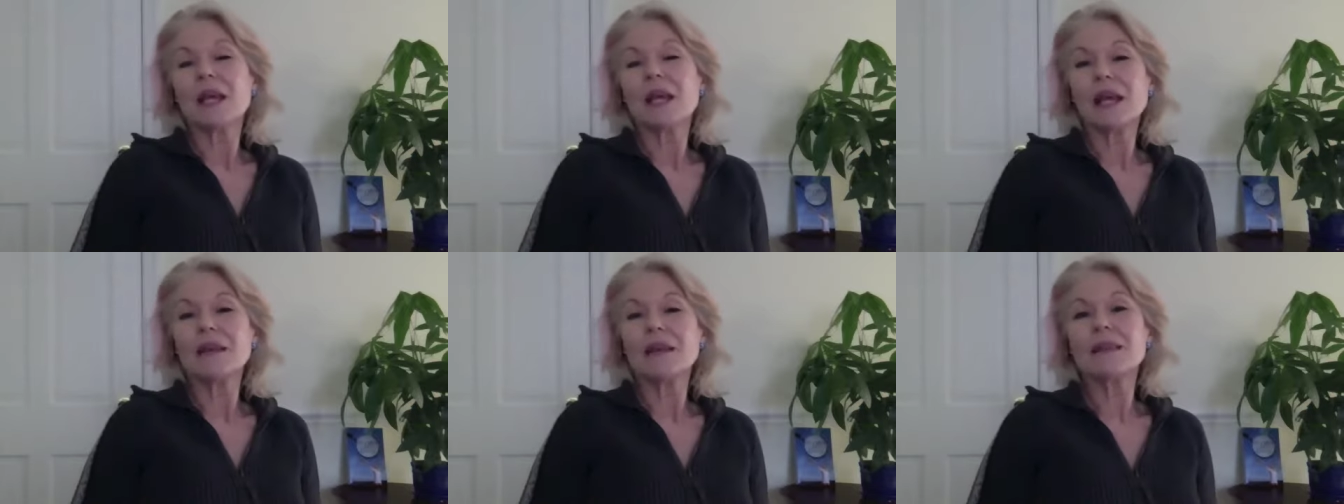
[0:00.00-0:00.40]

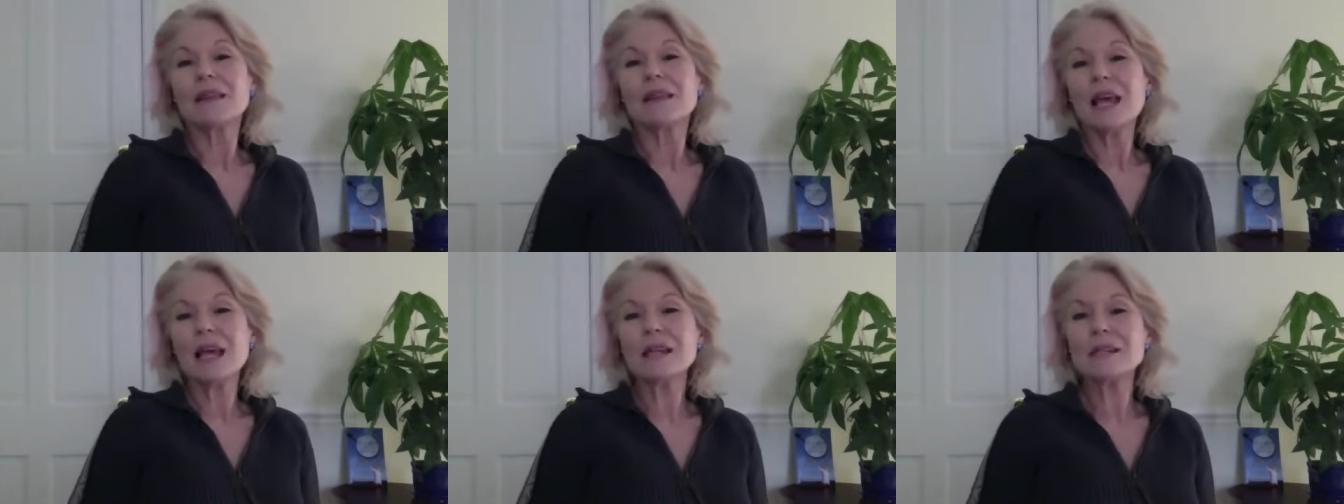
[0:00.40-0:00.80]
And
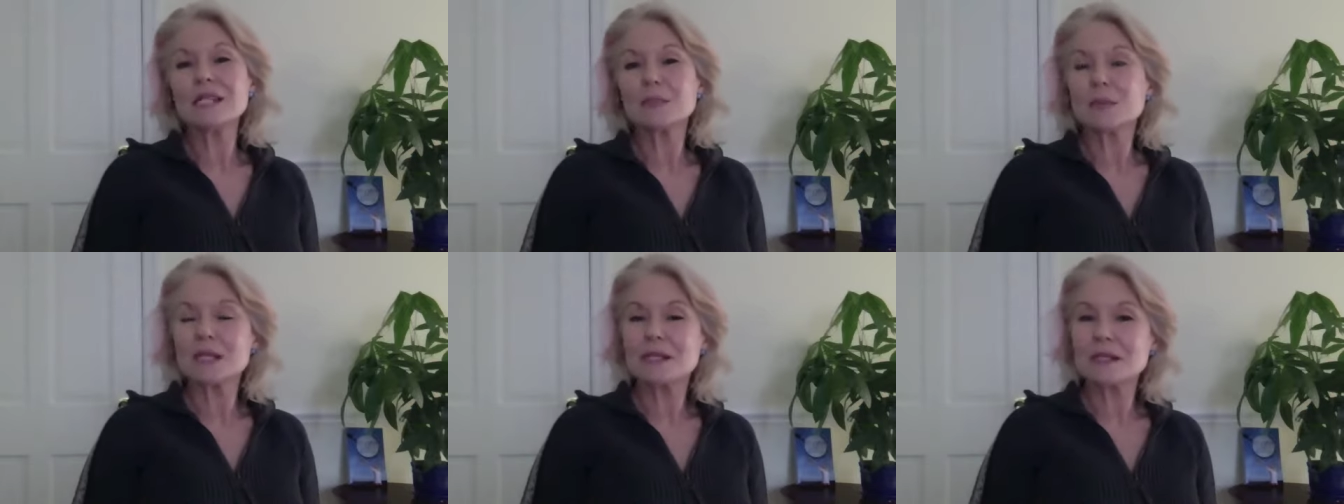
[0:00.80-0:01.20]
then
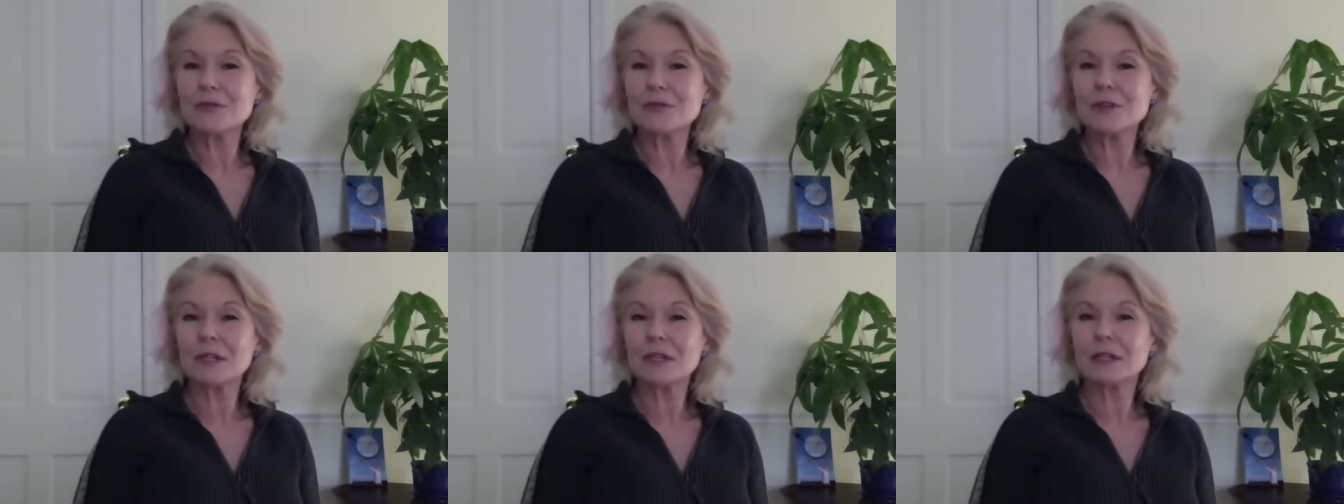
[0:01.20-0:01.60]

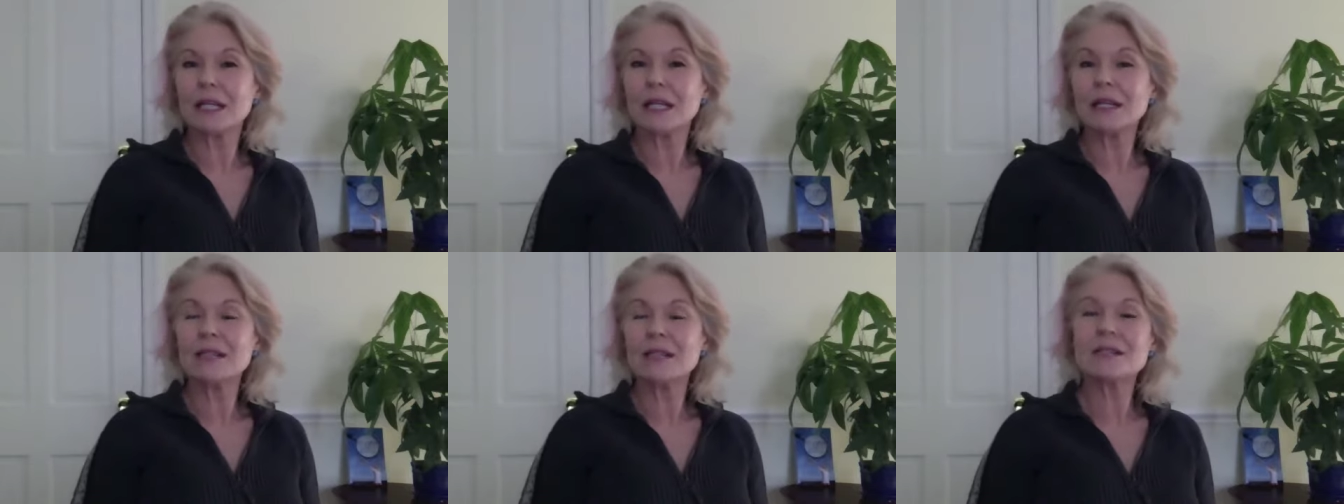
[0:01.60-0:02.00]
specifically,
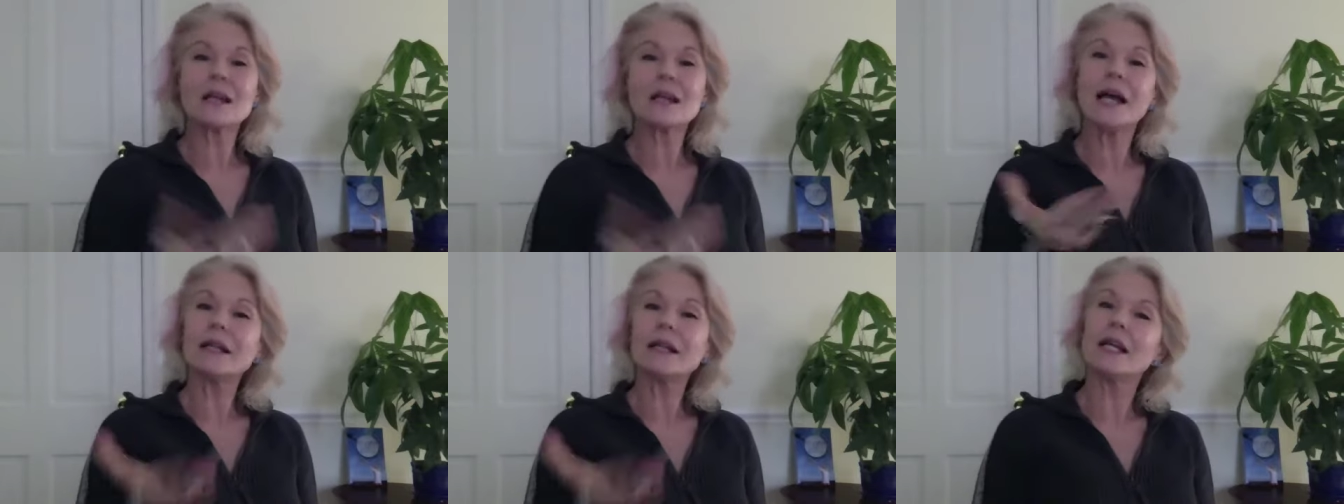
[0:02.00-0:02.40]
it's
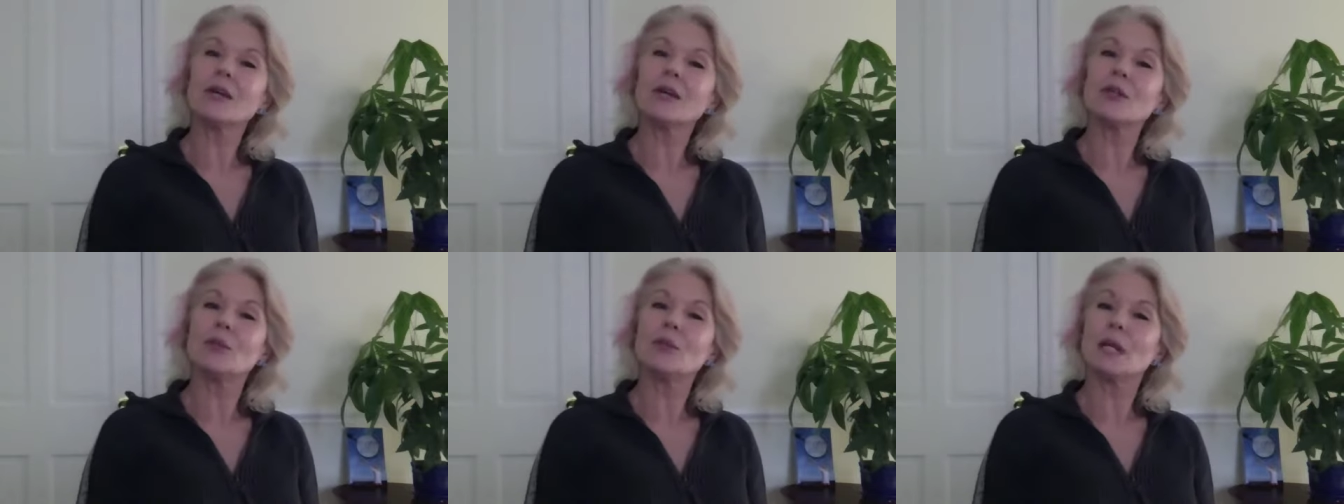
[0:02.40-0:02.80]
kind of like
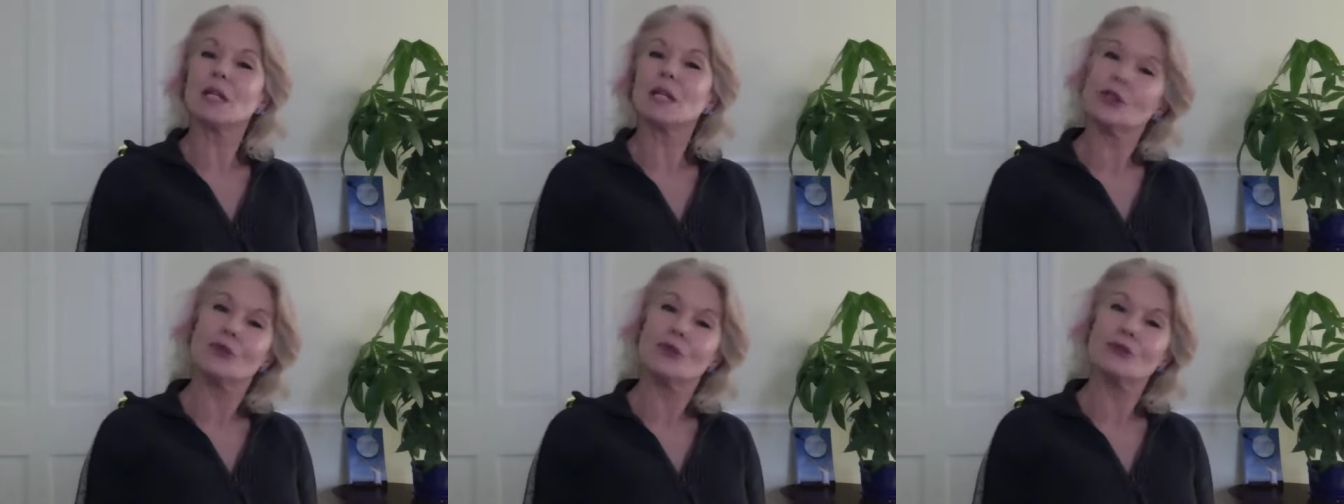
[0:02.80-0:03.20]
when you meet a
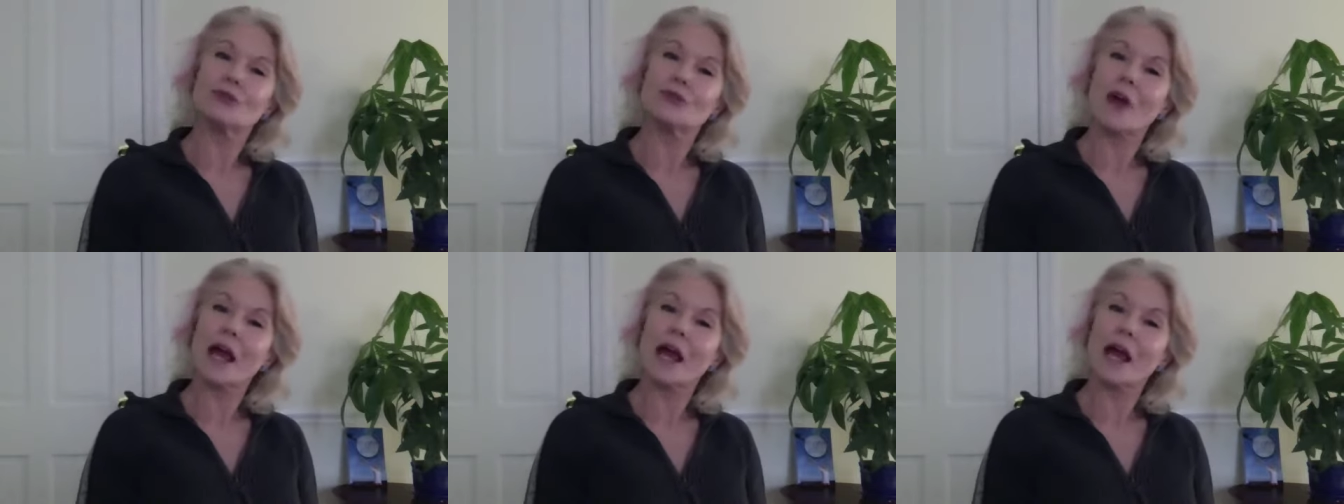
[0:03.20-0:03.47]
new friend.